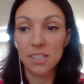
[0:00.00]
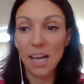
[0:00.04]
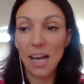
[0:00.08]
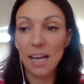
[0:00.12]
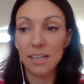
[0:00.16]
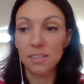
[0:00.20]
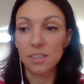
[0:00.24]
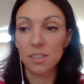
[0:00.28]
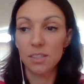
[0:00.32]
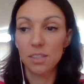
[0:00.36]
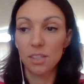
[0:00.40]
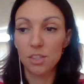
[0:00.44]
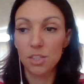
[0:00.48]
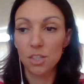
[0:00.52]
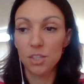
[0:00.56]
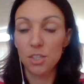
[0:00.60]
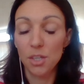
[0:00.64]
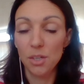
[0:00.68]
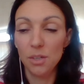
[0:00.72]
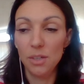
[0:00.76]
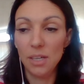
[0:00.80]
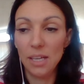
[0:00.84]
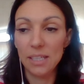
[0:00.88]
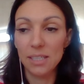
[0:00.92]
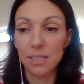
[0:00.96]
to add to the to
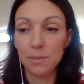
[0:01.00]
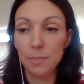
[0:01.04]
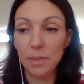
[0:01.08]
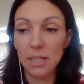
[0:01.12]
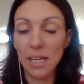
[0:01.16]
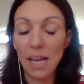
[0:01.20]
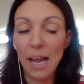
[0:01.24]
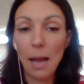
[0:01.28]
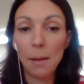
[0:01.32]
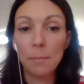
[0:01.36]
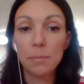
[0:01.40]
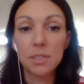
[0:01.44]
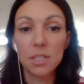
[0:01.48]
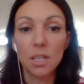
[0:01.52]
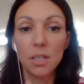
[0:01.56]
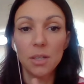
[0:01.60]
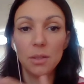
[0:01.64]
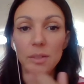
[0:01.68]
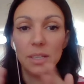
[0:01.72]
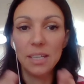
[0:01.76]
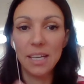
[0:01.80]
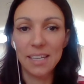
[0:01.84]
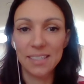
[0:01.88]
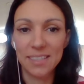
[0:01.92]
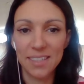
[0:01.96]
do list, but it
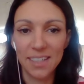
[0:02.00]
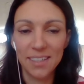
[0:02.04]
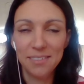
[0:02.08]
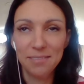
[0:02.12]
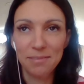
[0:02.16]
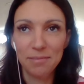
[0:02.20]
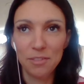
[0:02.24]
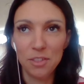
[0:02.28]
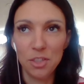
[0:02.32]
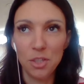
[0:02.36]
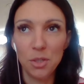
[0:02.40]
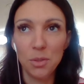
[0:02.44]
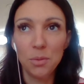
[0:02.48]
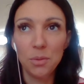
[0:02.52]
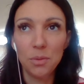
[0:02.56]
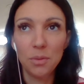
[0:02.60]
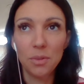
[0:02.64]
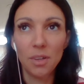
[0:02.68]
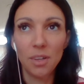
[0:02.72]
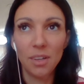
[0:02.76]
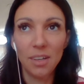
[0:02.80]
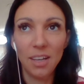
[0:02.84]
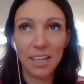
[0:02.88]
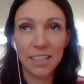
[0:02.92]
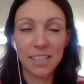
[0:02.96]
absolutely isn't. You,
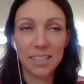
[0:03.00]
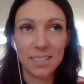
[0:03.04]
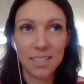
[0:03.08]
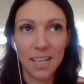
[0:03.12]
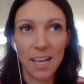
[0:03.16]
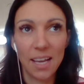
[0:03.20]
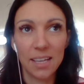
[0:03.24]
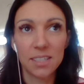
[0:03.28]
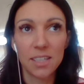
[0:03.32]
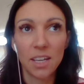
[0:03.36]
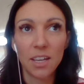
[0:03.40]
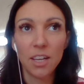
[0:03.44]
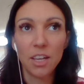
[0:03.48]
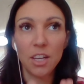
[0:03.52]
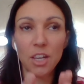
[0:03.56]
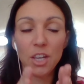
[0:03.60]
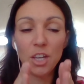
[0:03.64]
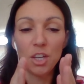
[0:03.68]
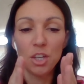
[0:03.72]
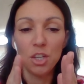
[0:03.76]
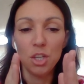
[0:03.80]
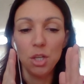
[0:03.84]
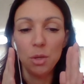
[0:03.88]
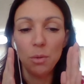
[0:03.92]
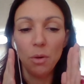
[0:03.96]
like I said,
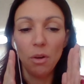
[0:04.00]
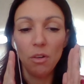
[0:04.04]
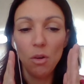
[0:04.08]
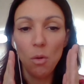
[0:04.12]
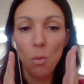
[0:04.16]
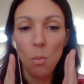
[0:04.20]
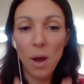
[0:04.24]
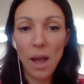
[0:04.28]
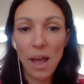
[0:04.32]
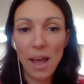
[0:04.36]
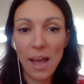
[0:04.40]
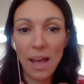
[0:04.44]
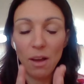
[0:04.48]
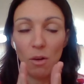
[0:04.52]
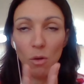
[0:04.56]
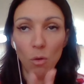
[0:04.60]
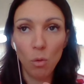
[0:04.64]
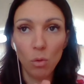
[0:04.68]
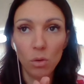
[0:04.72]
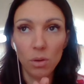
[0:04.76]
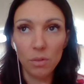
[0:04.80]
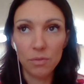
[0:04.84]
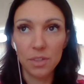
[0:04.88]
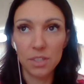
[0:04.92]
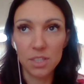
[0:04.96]
you are aware
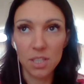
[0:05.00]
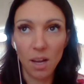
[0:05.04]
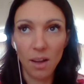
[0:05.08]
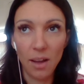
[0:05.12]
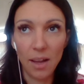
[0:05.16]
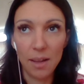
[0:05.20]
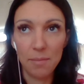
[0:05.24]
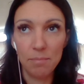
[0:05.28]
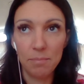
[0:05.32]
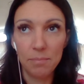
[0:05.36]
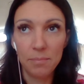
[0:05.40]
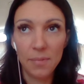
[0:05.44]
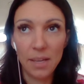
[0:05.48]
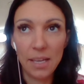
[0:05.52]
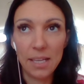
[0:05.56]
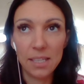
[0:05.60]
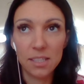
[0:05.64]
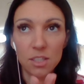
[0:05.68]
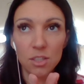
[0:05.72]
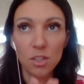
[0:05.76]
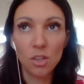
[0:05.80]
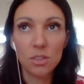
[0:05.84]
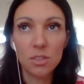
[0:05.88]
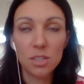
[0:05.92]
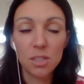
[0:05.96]
all of the time.
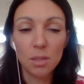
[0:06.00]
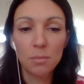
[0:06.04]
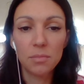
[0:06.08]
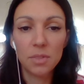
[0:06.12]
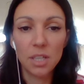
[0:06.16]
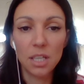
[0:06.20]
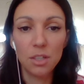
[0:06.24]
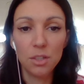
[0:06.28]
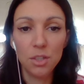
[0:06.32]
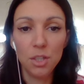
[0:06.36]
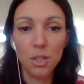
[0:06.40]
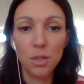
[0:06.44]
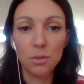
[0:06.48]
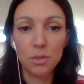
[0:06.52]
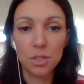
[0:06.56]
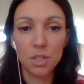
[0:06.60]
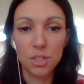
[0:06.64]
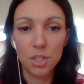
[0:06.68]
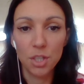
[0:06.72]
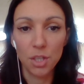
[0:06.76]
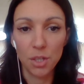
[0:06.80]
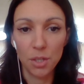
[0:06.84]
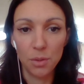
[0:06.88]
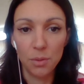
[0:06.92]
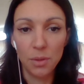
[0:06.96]
It's not something new to
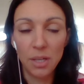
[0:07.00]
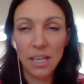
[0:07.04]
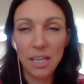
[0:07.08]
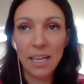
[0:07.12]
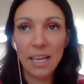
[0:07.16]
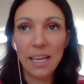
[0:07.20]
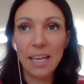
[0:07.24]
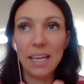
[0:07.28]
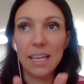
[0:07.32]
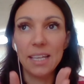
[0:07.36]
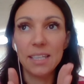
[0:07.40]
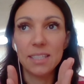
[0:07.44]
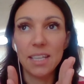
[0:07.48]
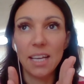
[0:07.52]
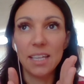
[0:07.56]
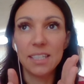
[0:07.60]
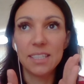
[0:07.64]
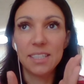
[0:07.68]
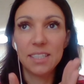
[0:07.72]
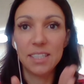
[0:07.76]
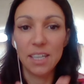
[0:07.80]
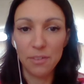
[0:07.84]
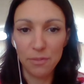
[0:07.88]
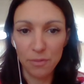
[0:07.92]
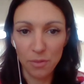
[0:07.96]
do, it's a
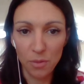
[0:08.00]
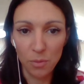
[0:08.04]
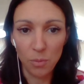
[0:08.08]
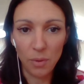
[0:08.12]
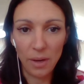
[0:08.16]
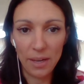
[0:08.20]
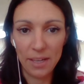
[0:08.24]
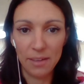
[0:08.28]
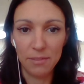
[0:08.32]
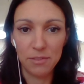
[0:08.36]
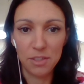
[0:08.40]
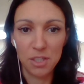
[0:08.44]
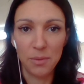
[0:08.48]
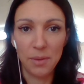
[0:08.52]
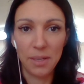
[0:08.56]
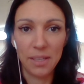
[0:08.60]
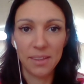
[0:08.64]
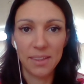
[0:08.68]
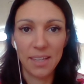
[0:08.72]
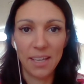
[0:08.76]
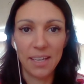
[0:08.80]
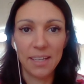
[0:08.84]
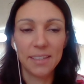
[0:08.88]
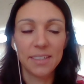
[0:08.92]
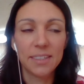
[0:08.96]
different way of doing
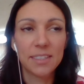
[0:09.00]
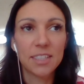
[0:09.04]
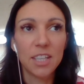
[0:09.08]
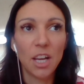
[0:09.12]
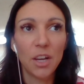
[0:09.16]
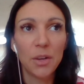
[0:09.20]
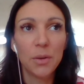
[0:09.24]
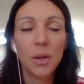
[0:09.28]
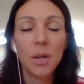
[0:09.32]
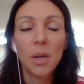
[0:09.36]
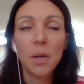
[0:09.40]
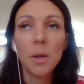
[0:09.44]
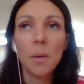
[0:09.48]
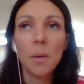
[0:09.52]
things. So,